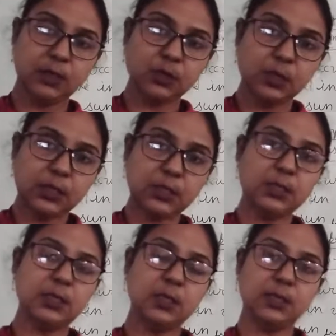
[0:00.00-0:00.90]
So this
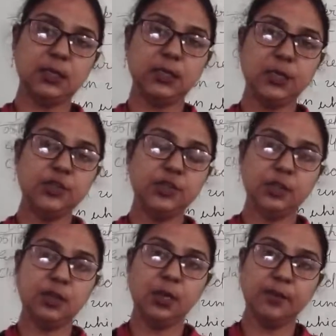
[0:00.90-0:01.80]
is the
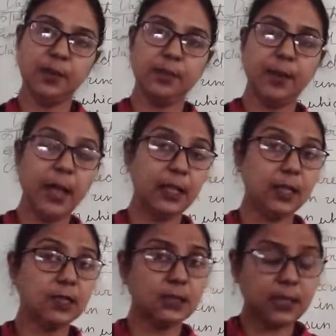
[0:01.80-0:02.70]
suggestion given by
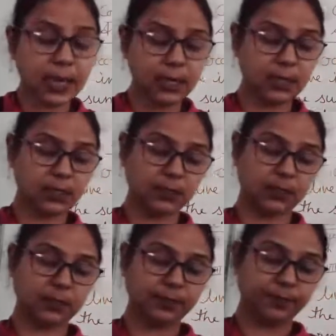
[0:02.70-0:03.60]
the
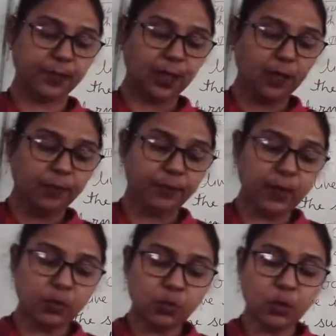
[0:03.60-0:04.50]
scientist.
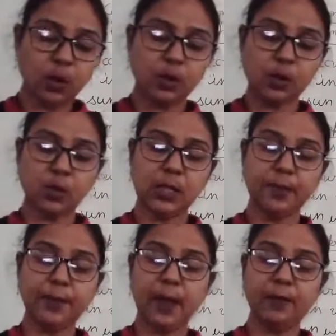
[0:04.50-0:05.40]
We do not know
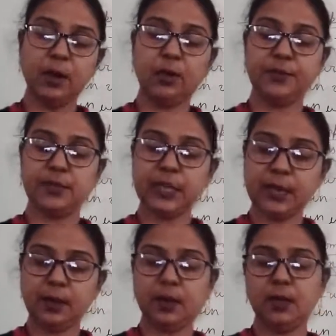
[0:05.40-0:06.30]
the power of
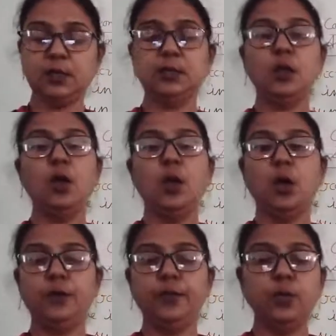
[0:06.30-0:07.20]
senders
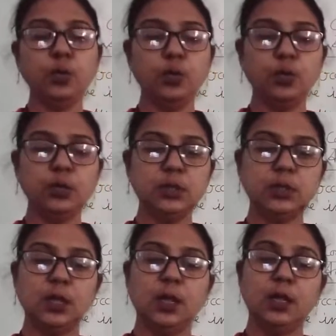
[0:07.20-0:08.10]
of
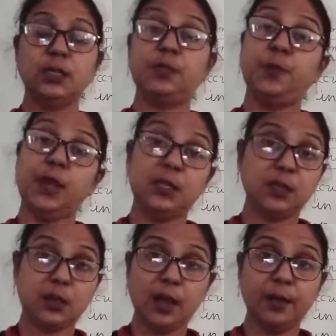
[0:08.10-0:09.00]
those
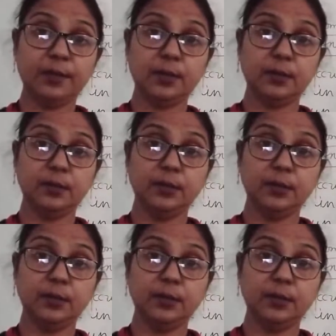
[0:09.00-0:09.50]
spacecraft.